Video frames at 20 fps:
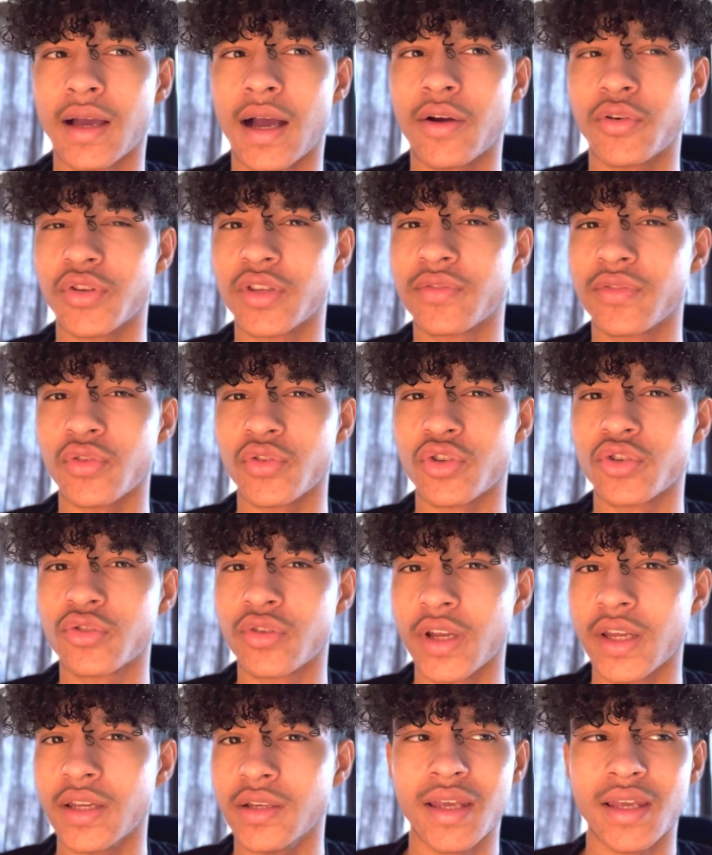I'll just feel
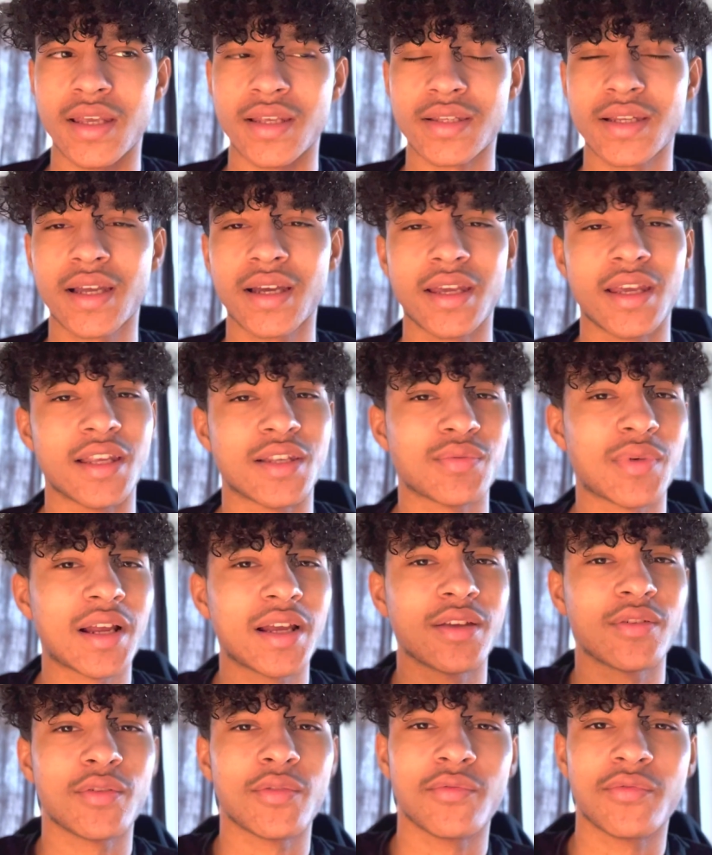strange. It's
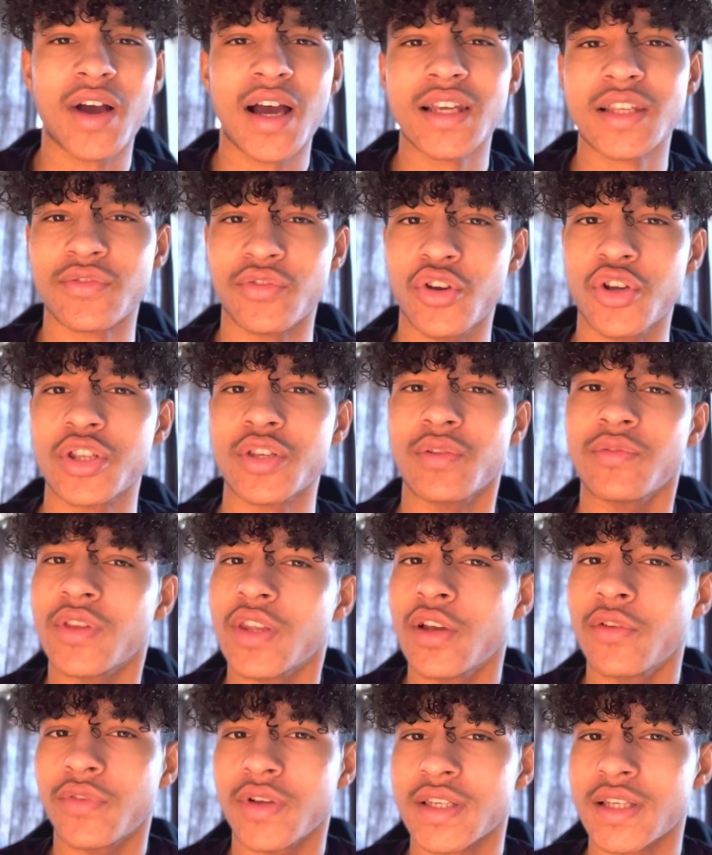like vice versa of
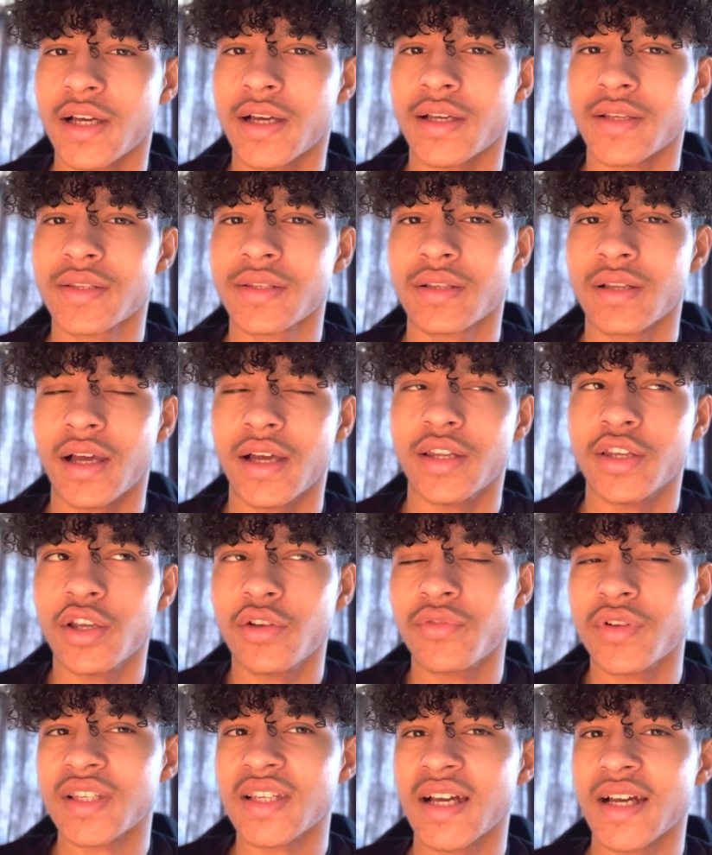the other tasks. Like the
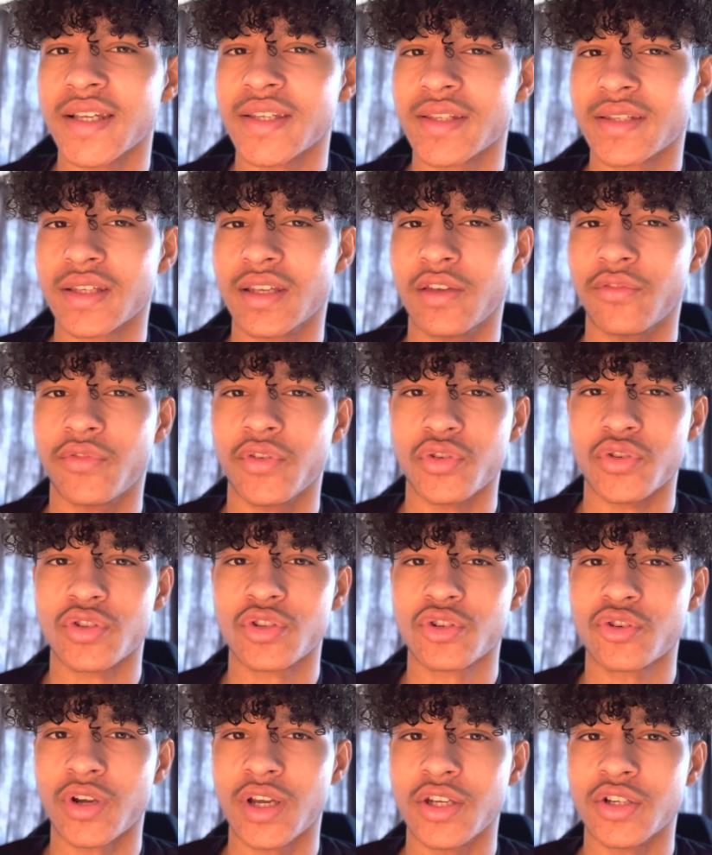other task, it feels
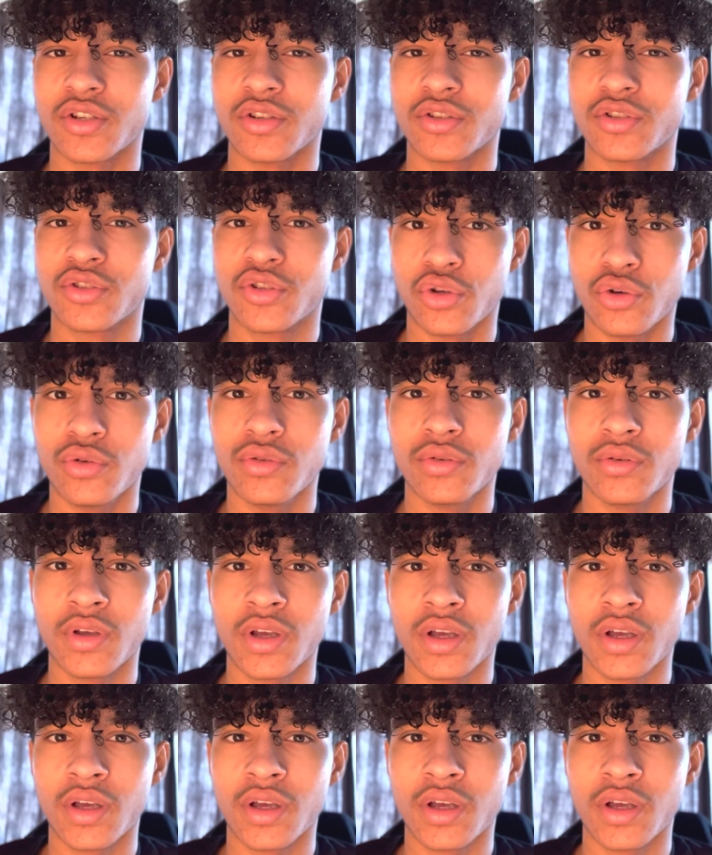strange to